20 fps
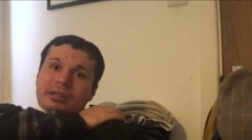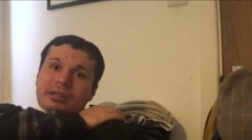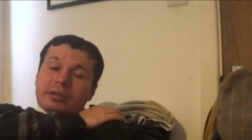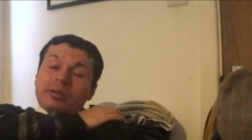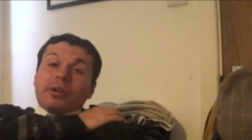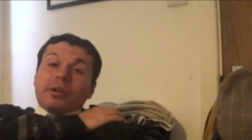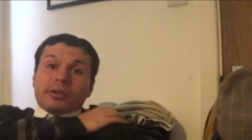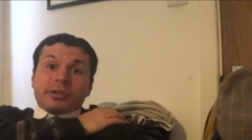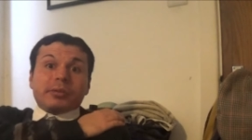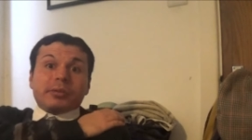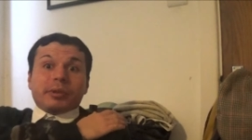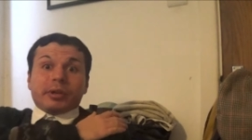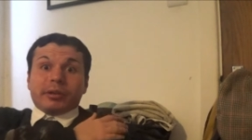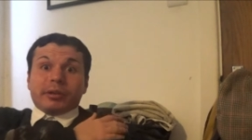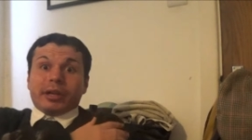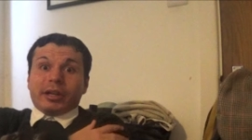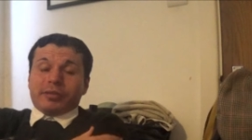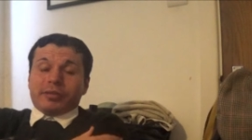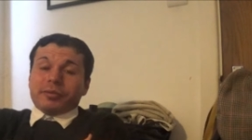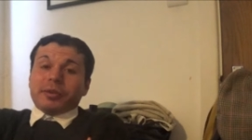not in real
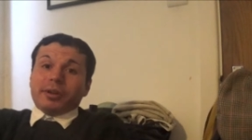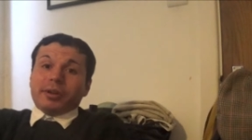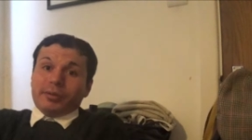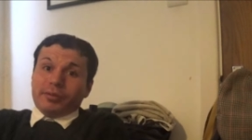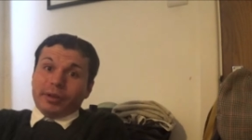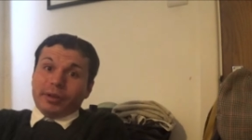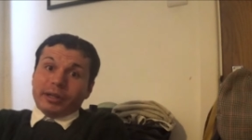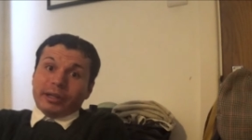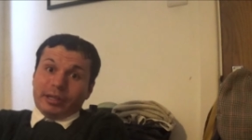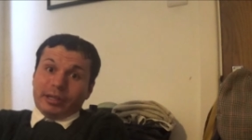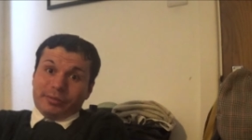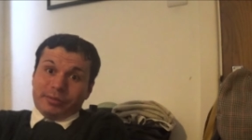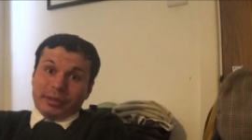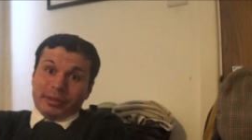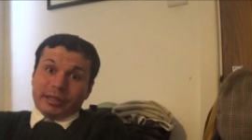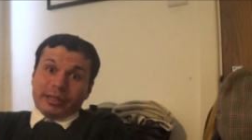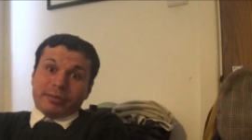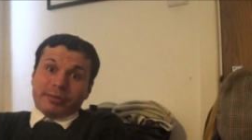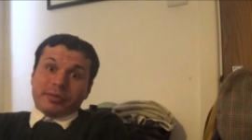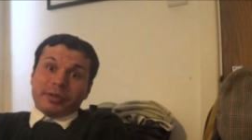life, very, very
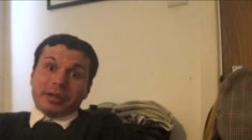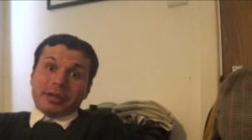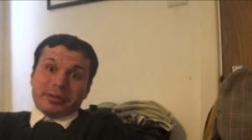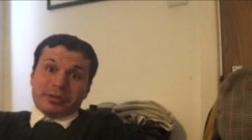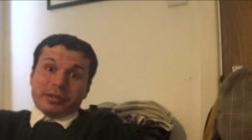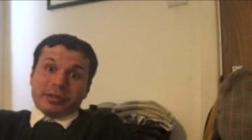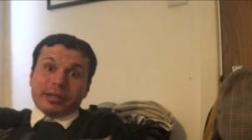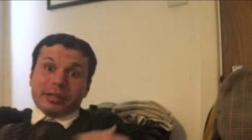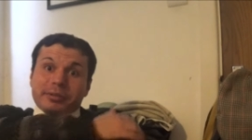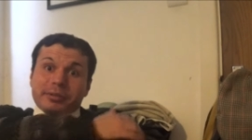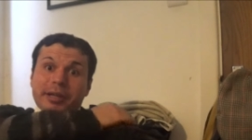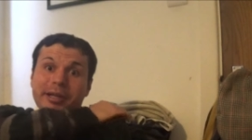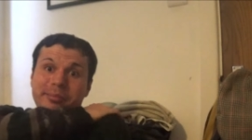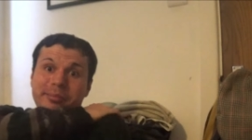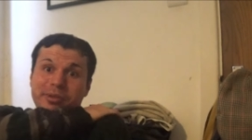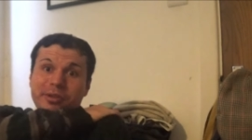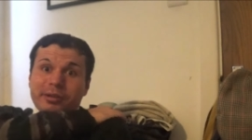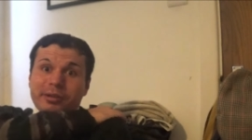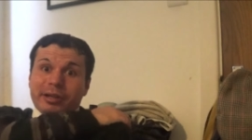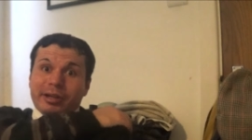lovingly, virtually
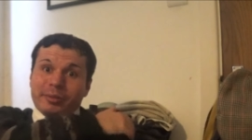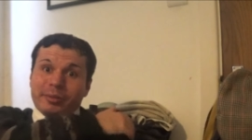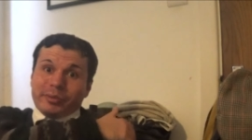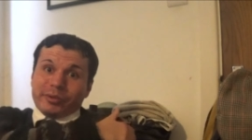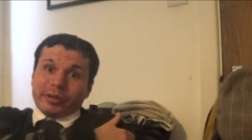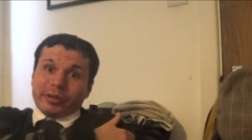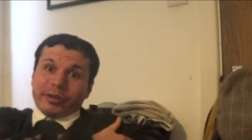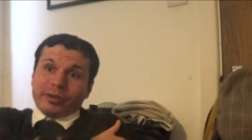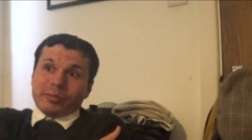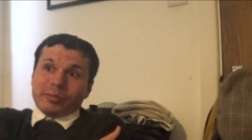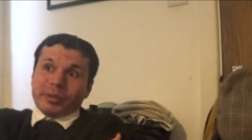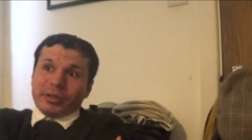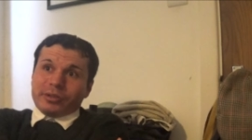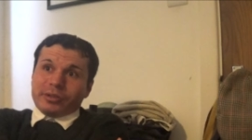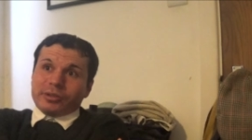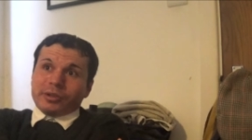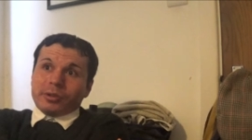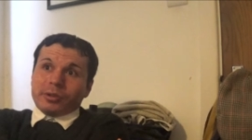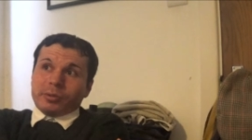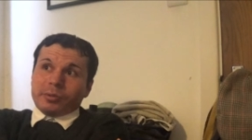wrapped her arm around my
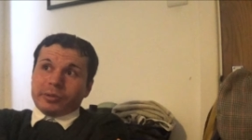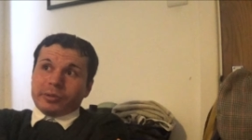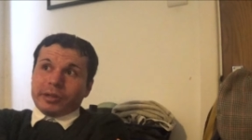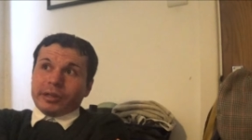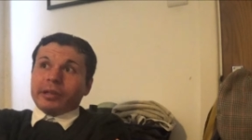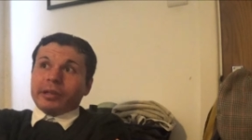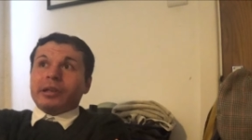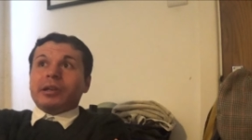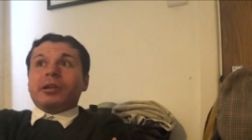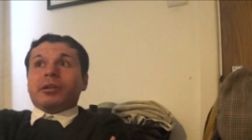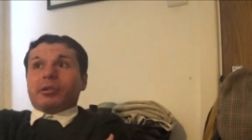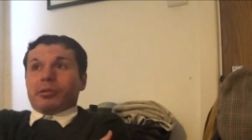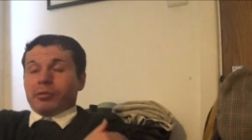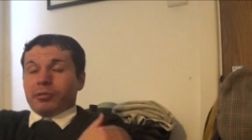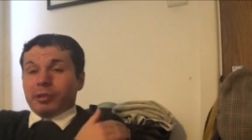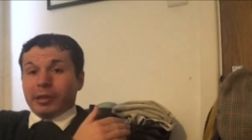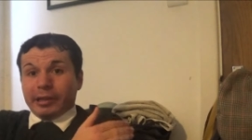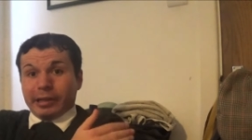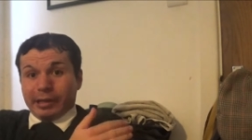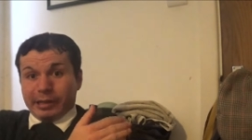shoulder,
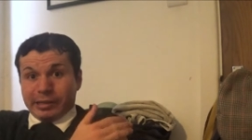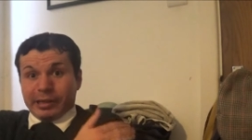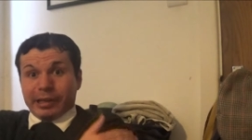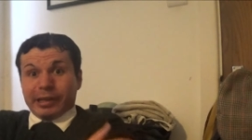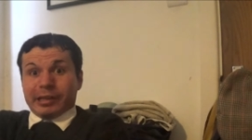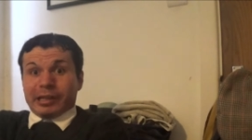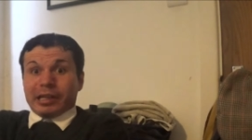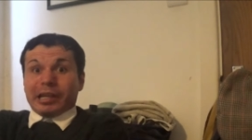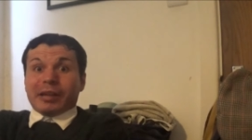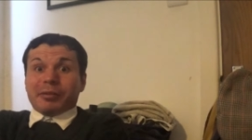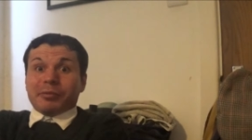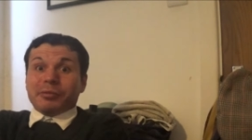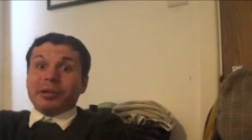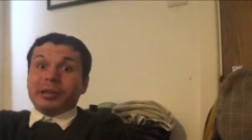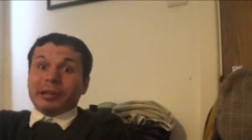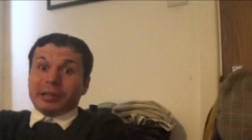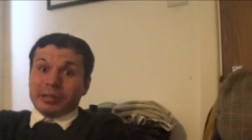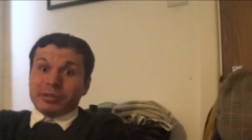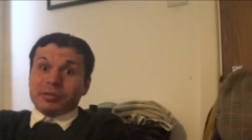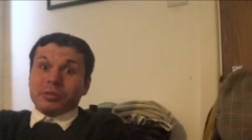really took
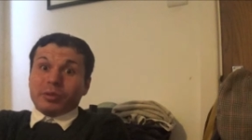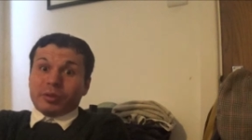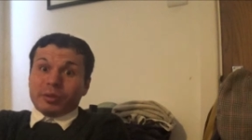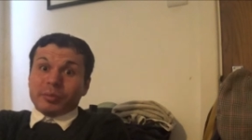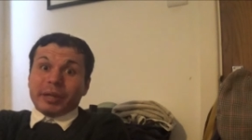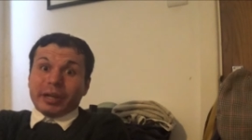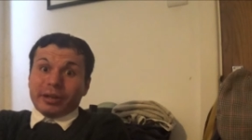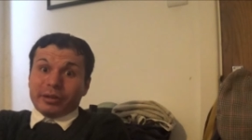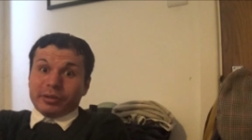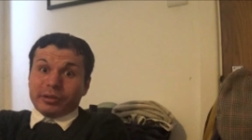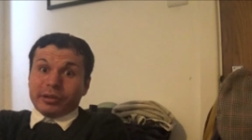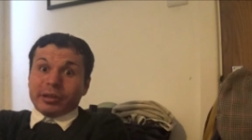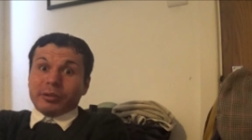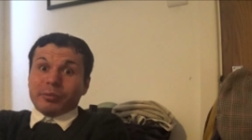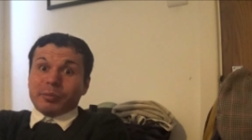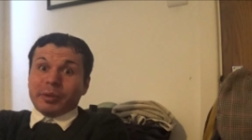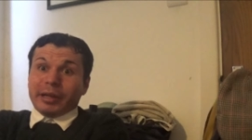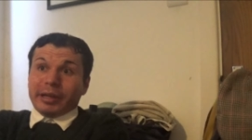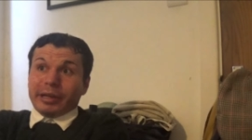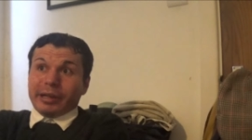me under her
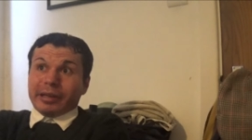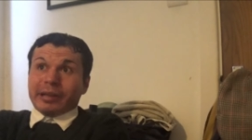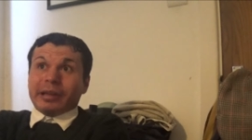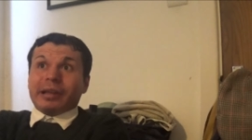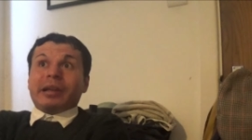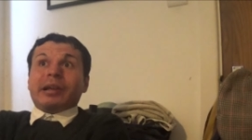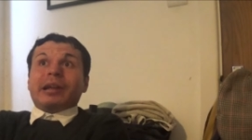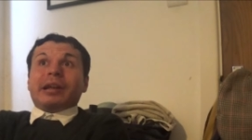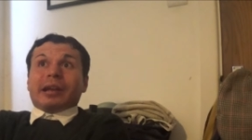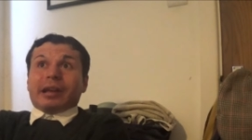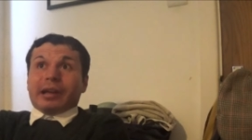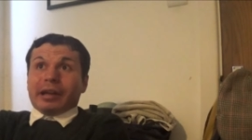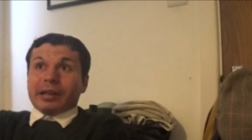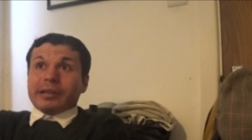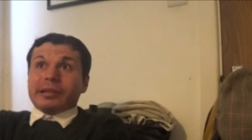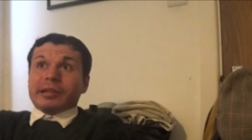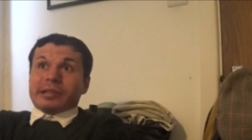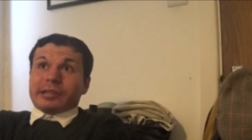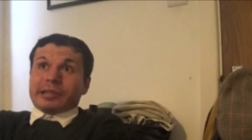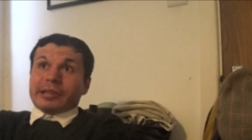wing,
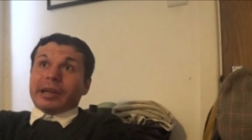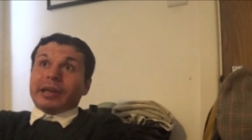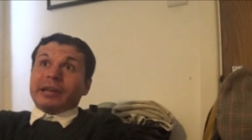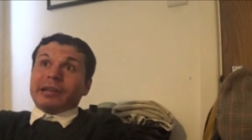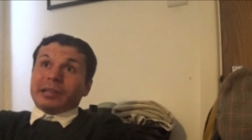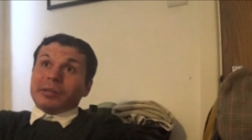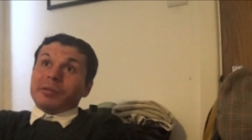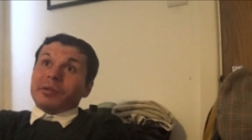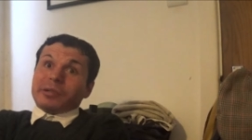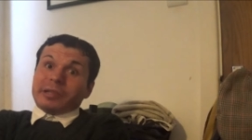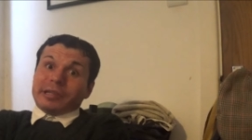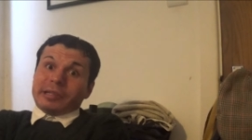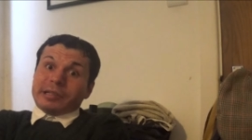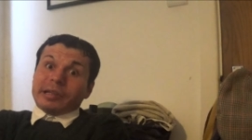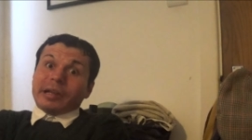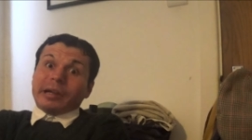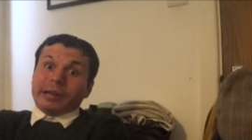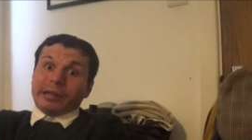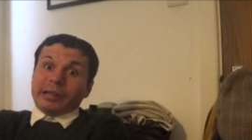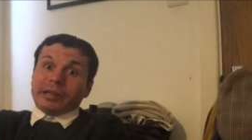understanding what it's
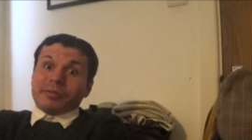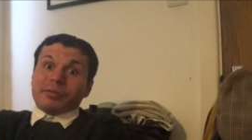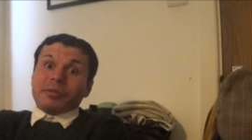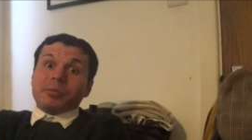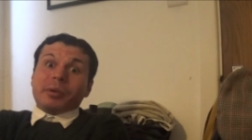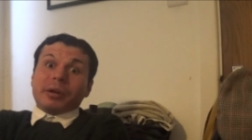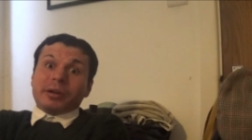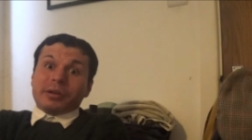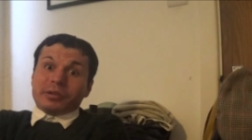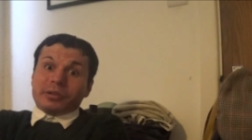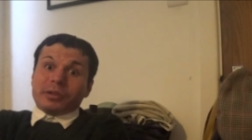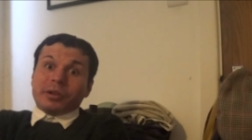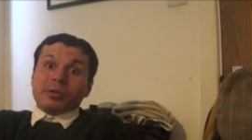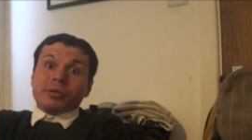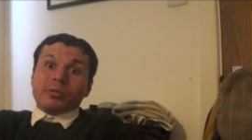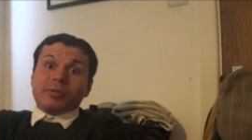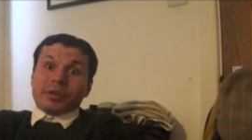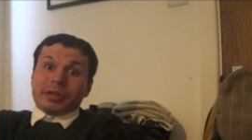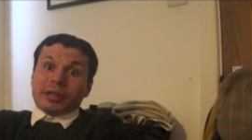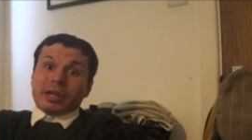like for one to
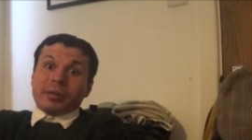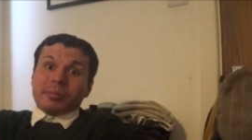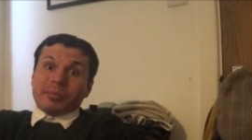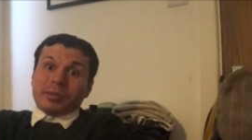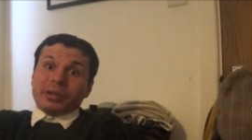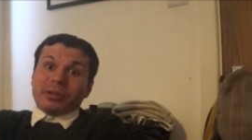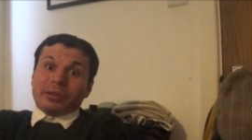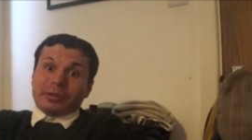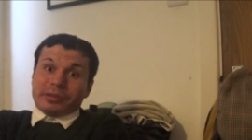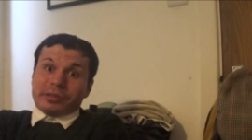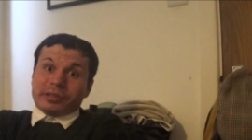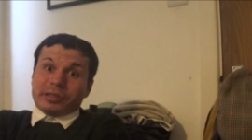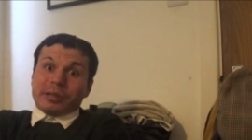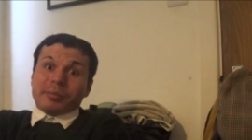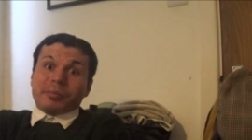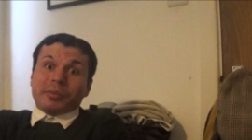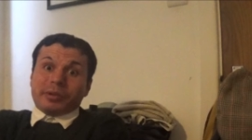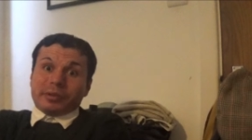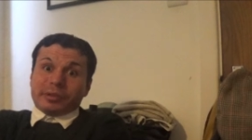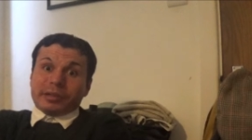overcome loss
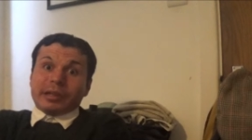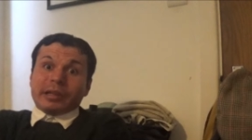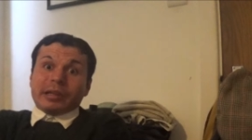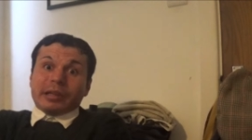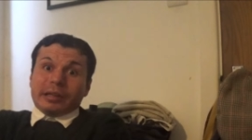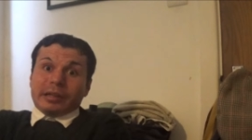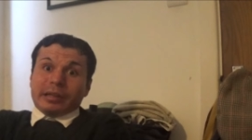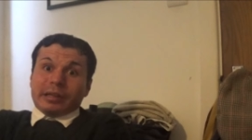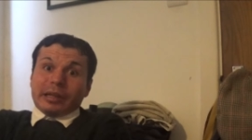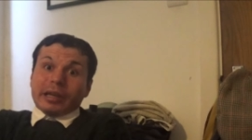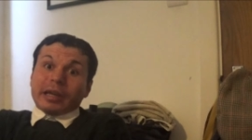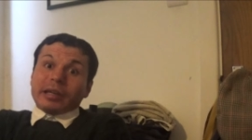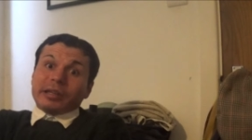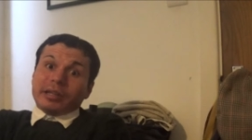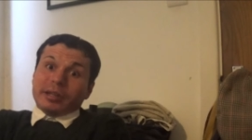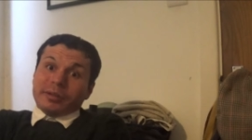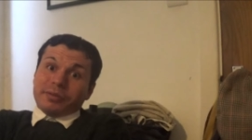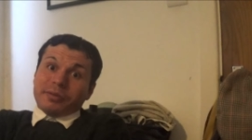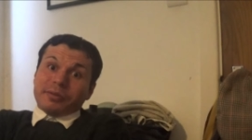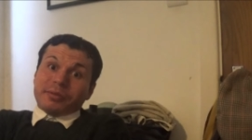and
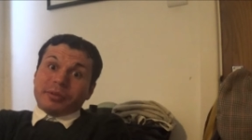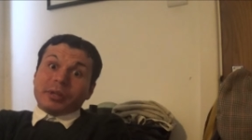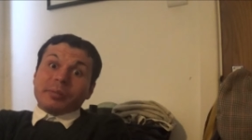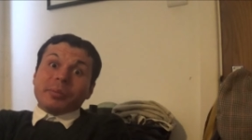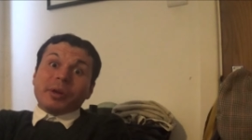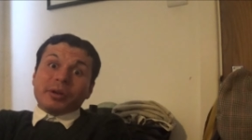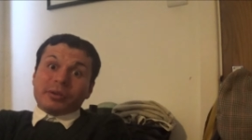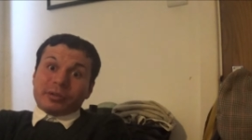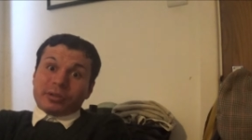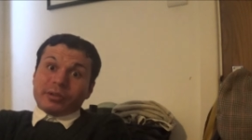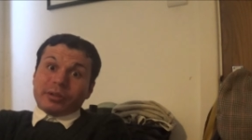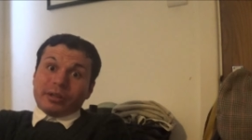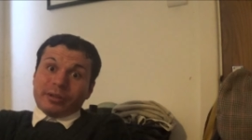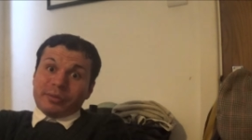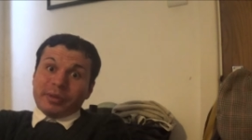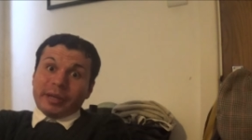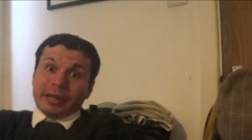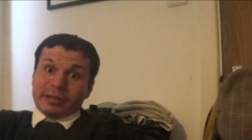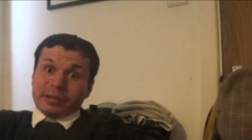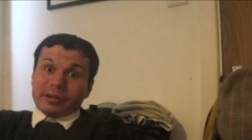the emotional
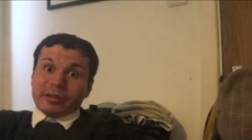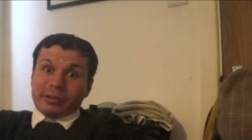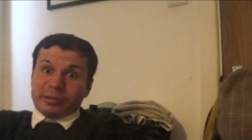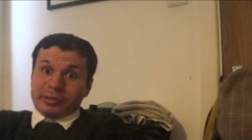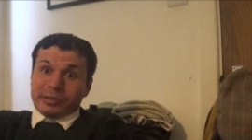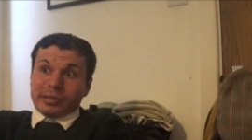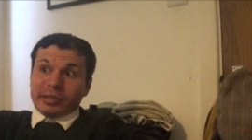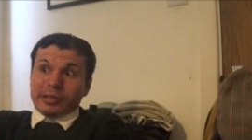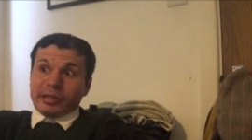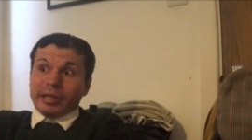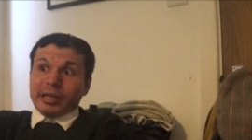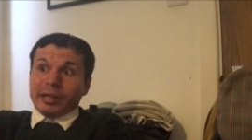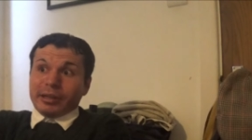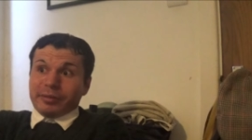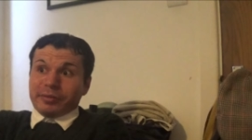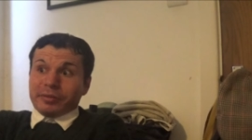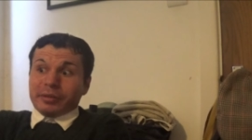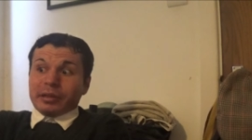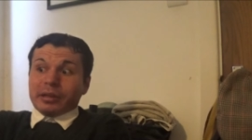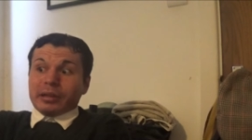effect loss can
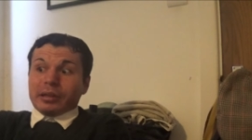have.